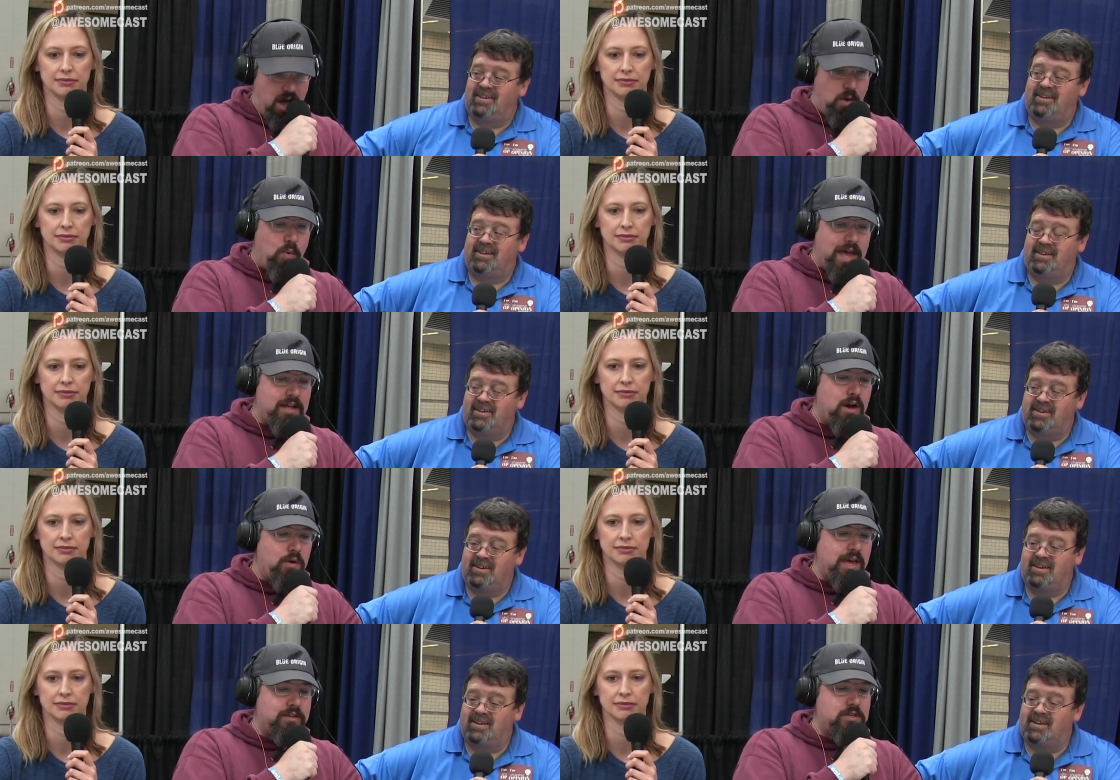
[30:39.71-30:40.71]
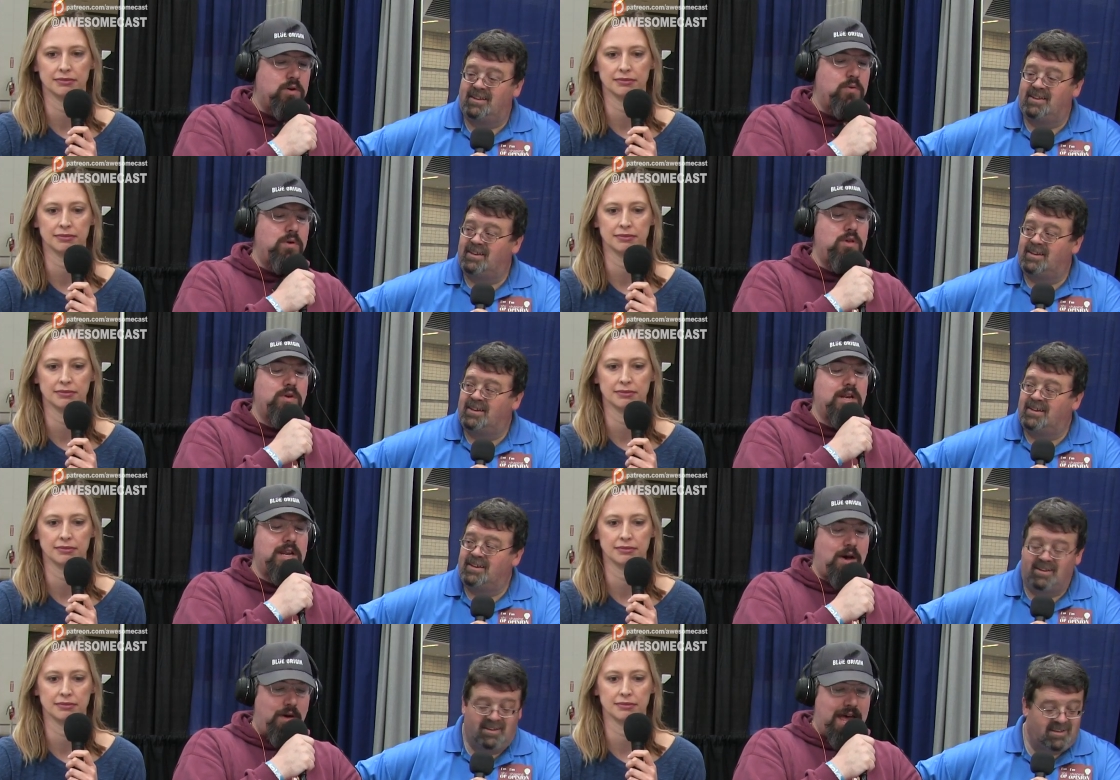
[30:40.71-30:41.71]
Speaker 1: Wait, okay, so you
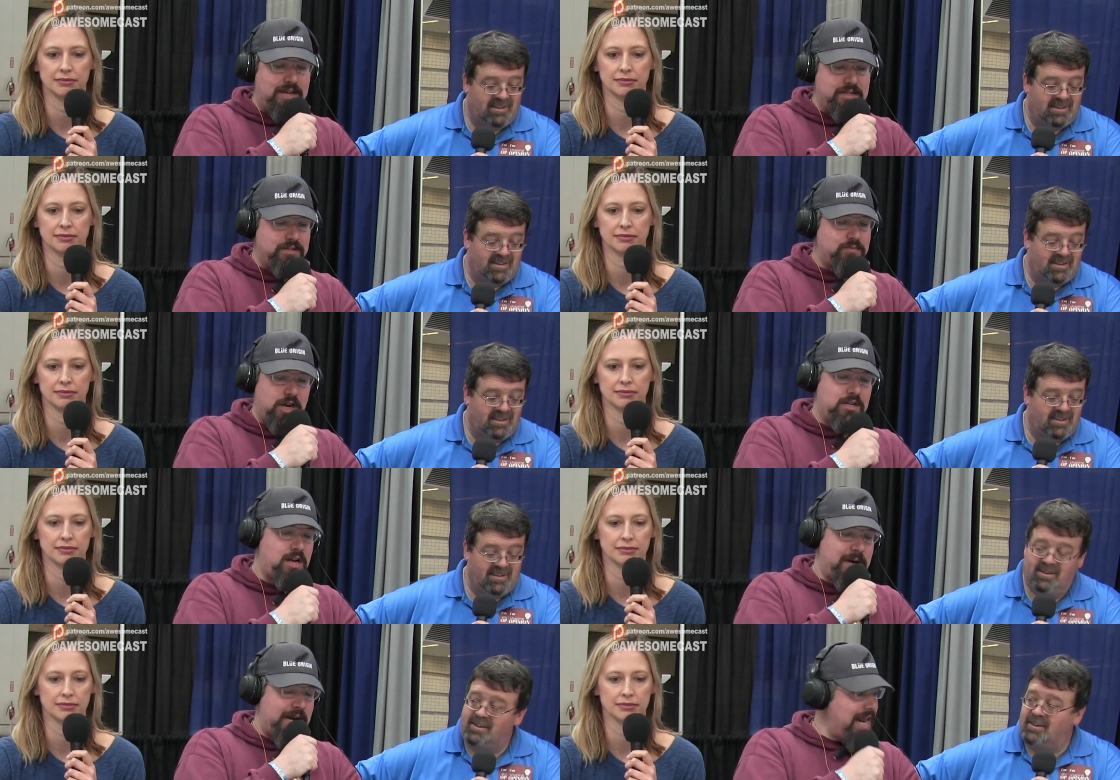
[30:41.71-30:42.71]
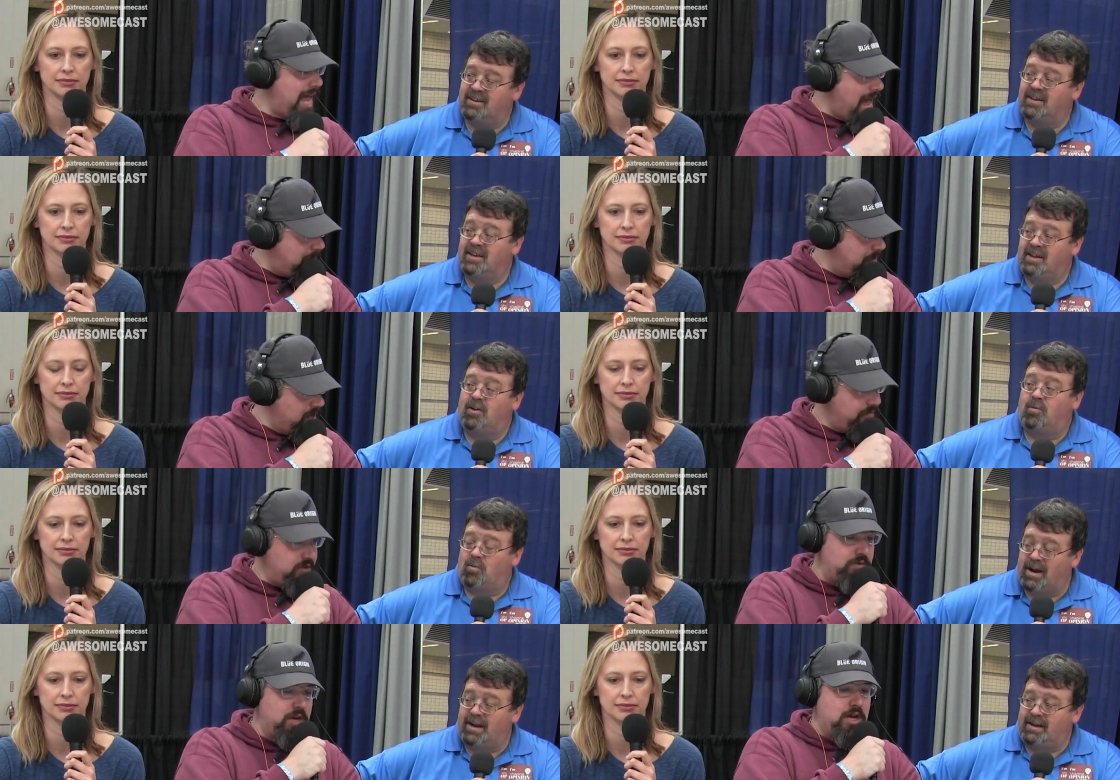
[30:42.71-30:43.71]
can now access it. We're not talking about an app, but
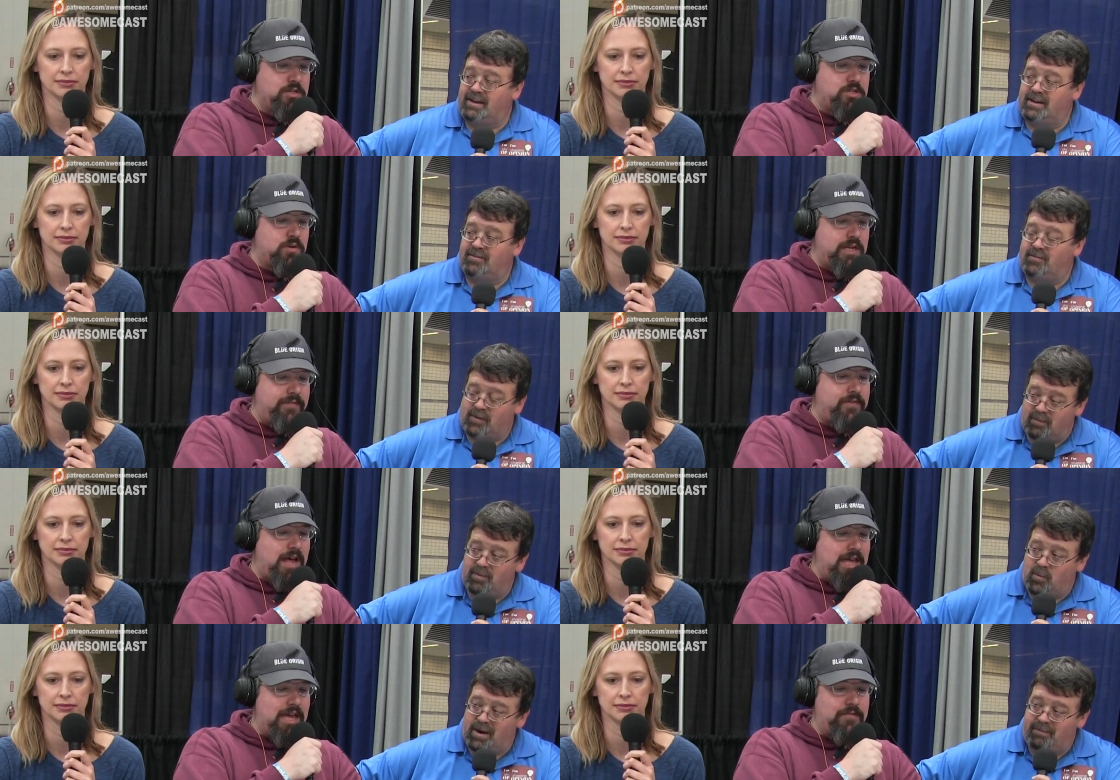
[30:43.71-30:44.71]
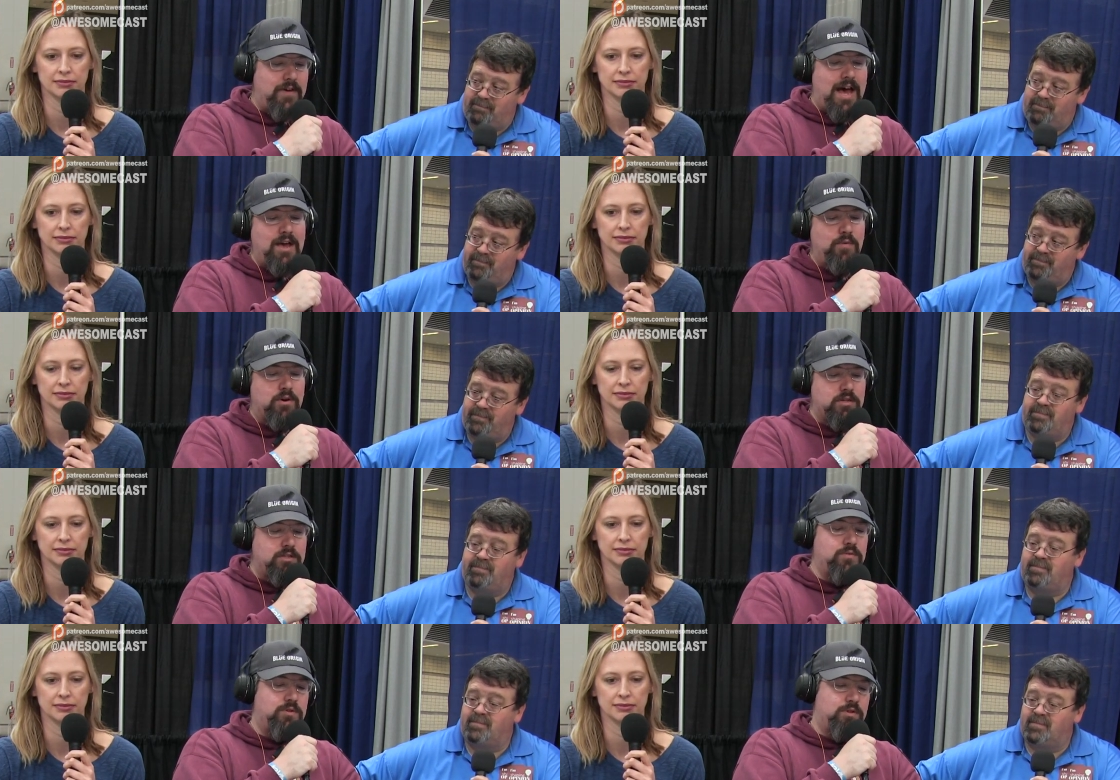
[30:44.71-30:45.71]
if you right so if from the web. if I were
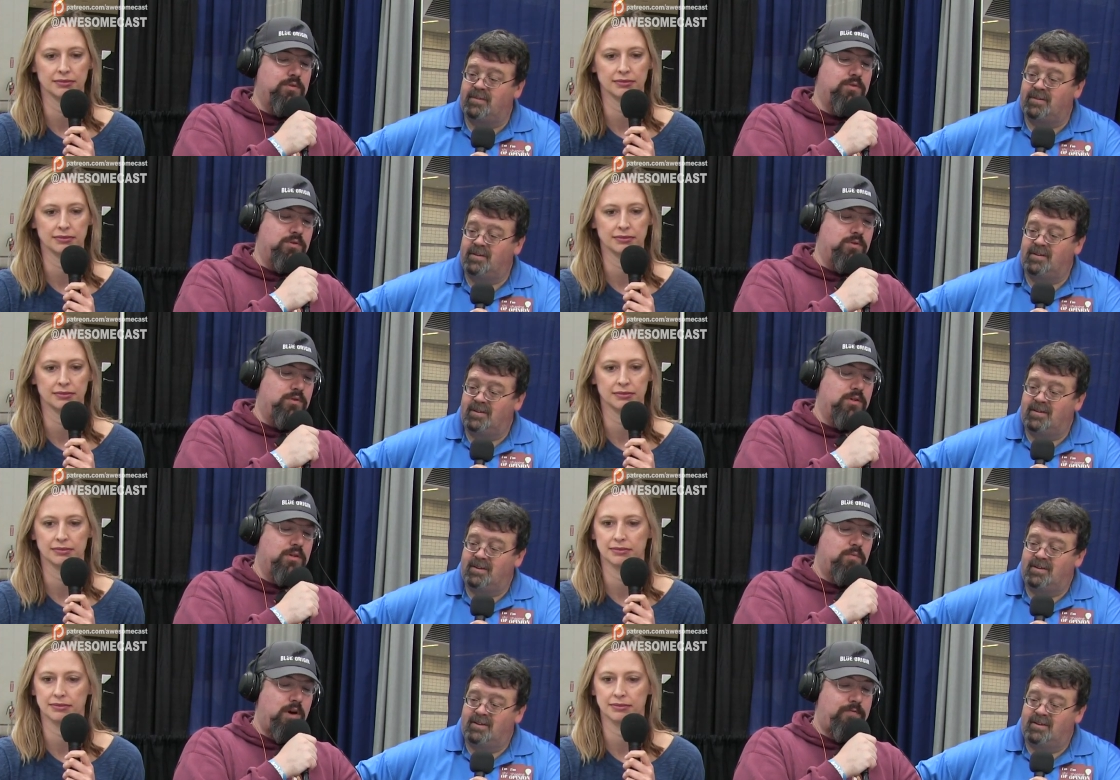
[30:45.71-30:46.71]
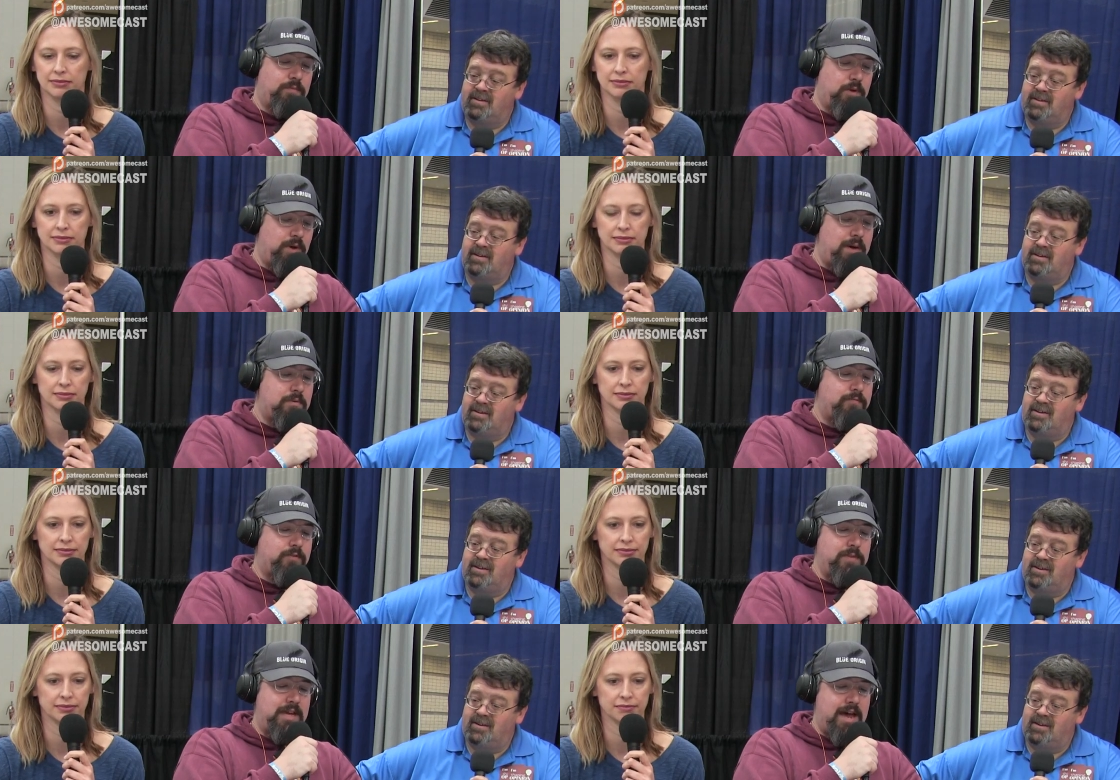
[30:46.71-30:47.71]
to Google what from the web or
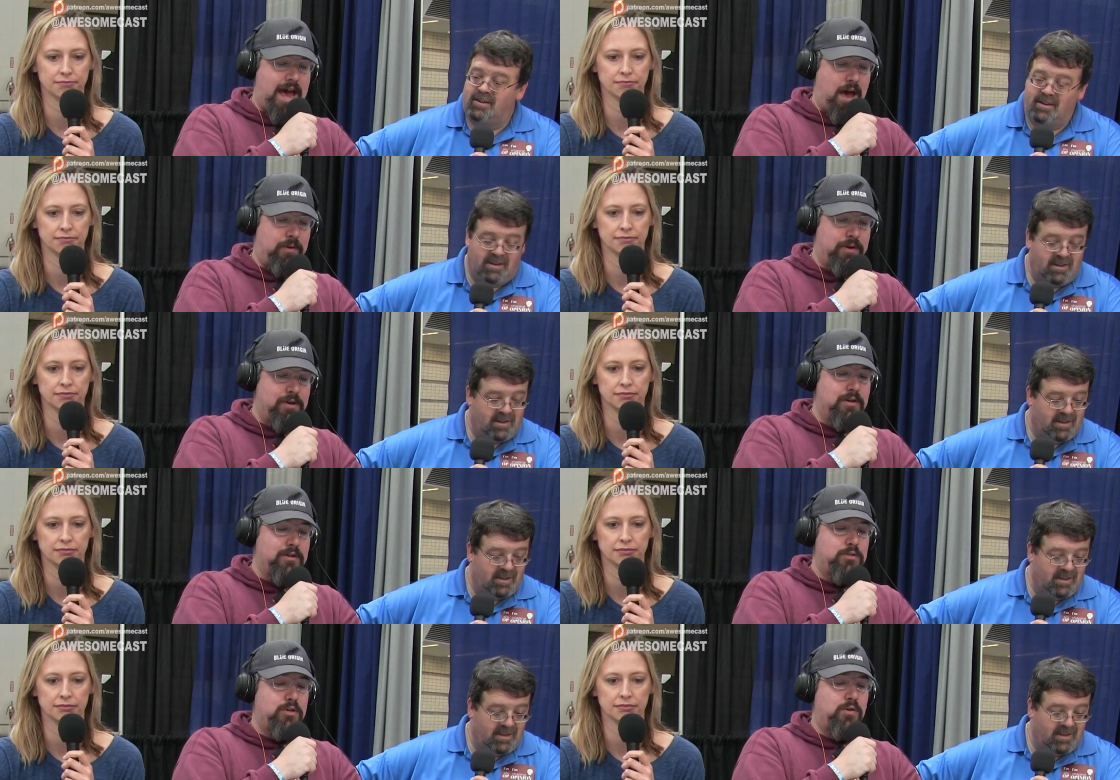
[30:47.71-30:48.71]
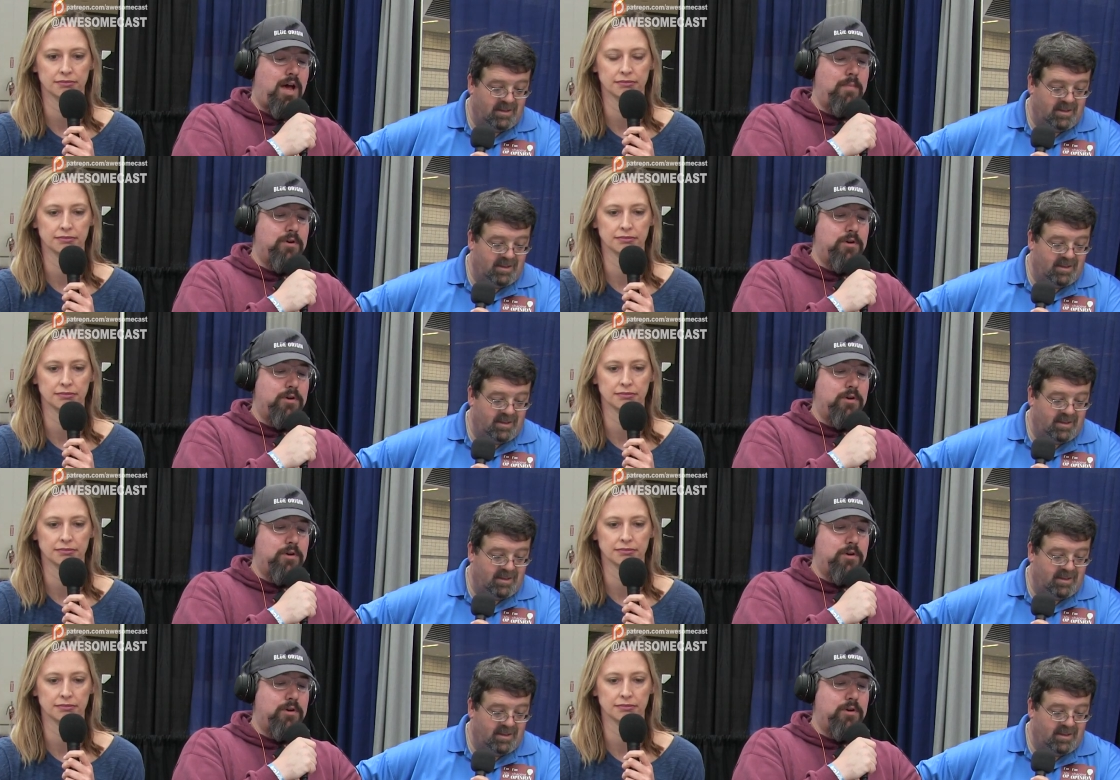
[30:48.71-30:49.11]
from the app, so I'm